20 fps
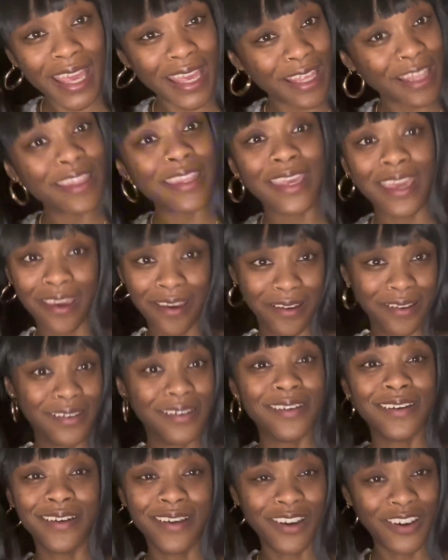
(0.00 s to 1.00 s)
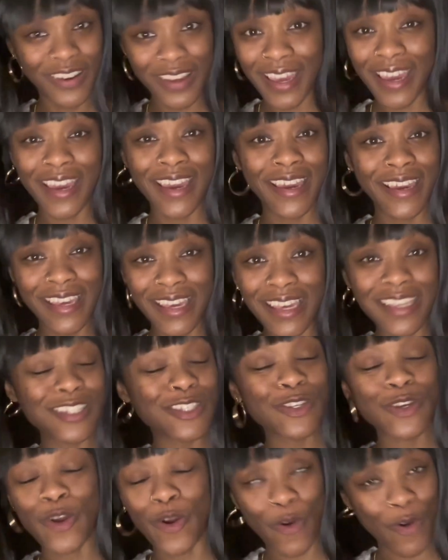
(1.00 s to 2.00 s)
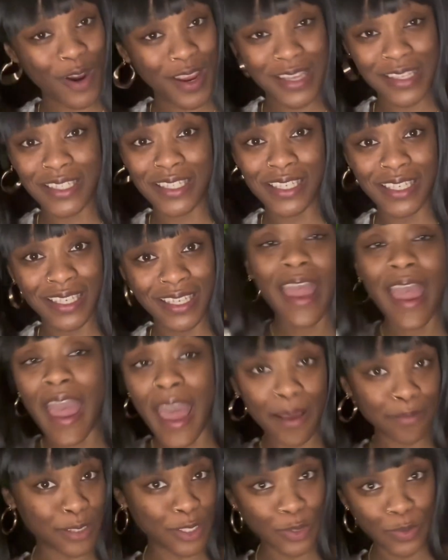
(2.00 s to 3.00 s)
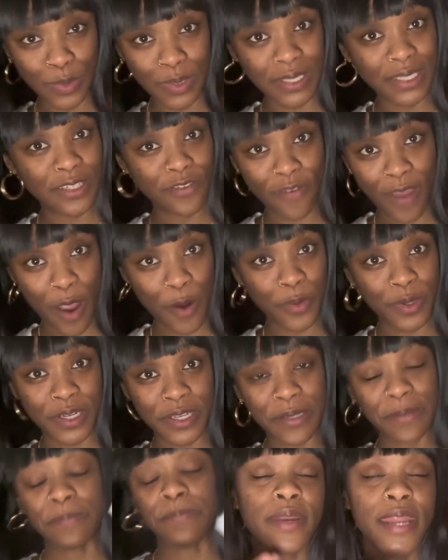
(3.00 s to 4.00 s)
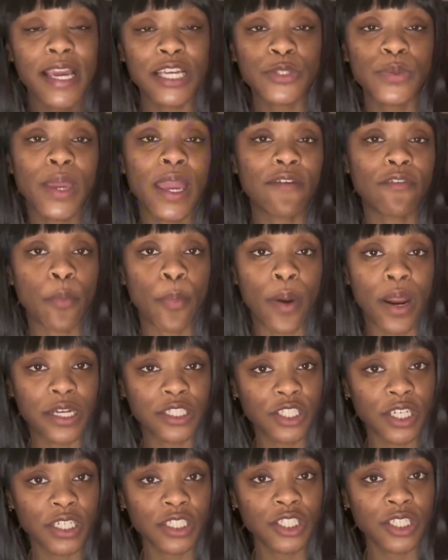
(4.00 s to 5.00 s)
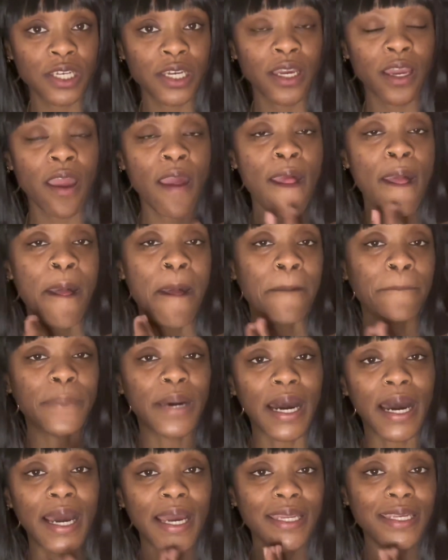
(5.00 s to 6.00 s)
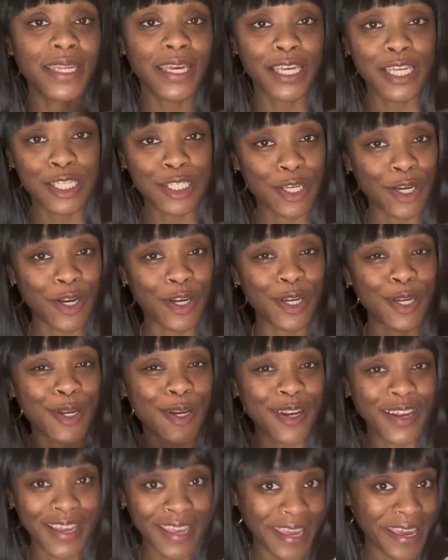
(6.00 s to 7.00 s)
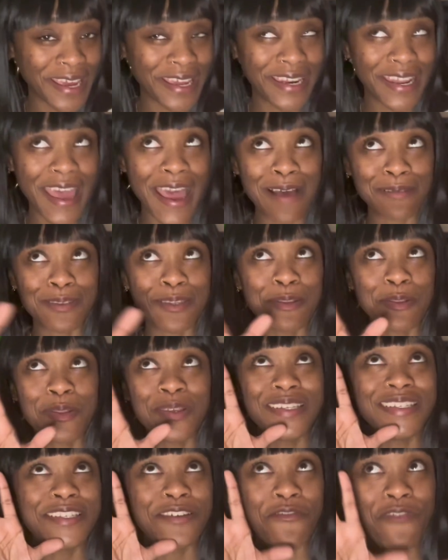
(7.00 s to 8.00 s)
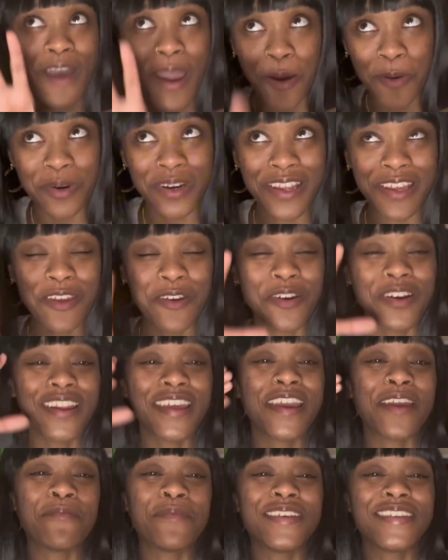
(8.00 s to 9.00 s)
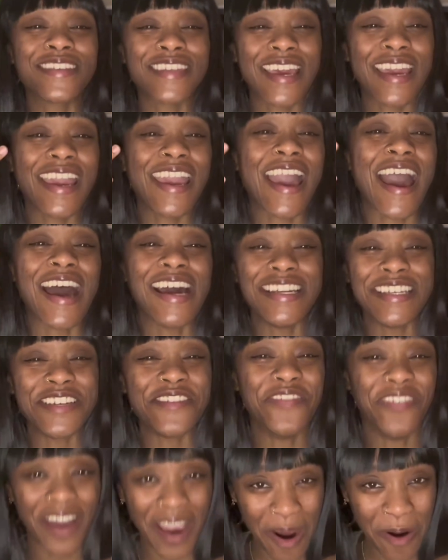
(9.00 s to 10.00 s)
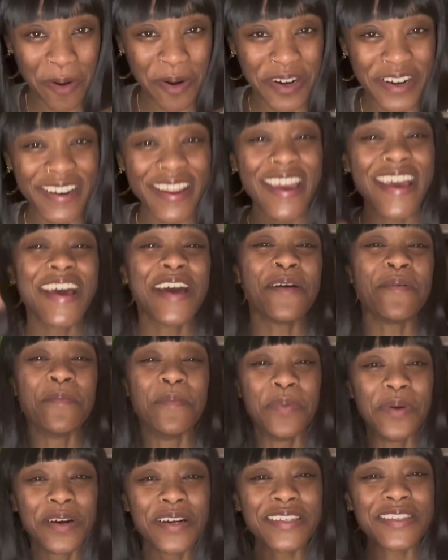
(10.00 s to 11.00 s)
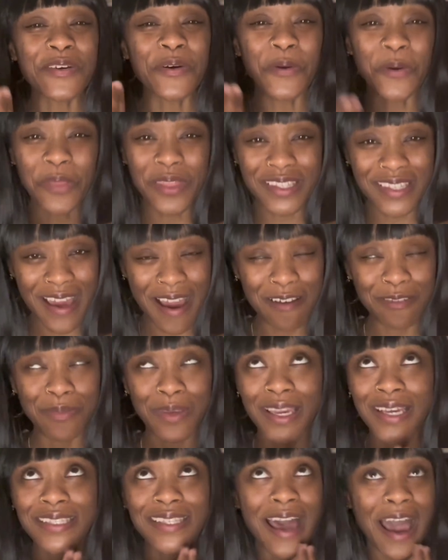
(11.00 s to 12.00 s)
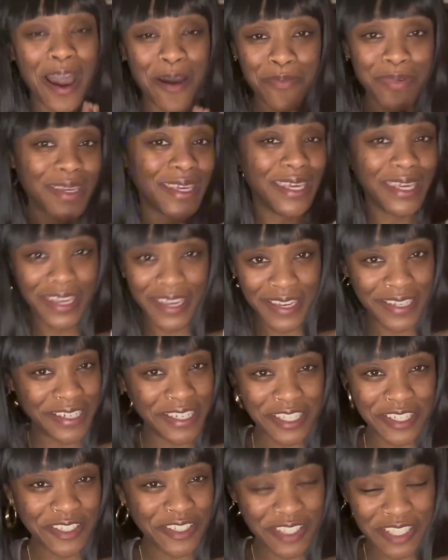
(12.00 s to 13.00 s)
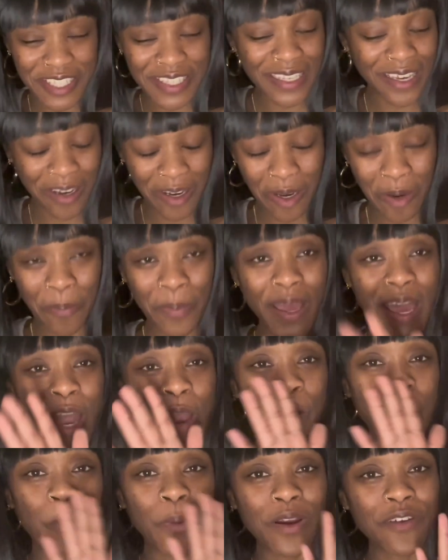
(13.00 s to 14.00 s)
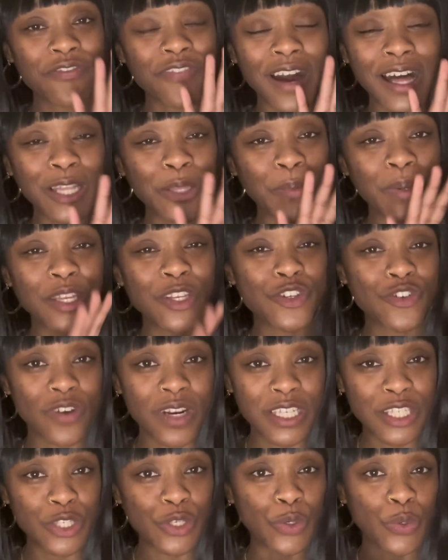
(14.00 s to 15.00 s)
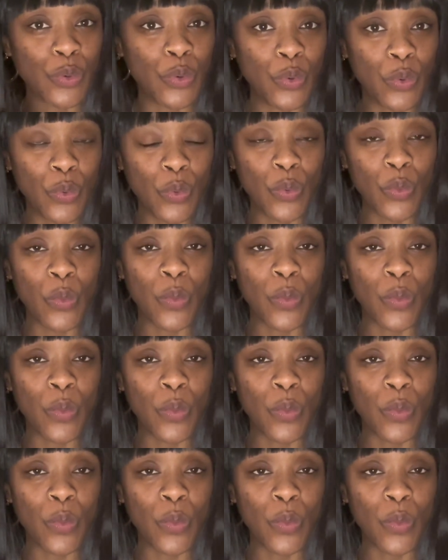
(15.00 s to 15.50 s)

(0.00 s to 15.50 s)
yeah, okay, it's crazy. Absolutely devoured it. Next, we have A Project Chick by Nikki Turner. Again, absolutely devoured it. You're gonna hear me say I devoured books all the time because I be eating these shits up. We're following Tressa, who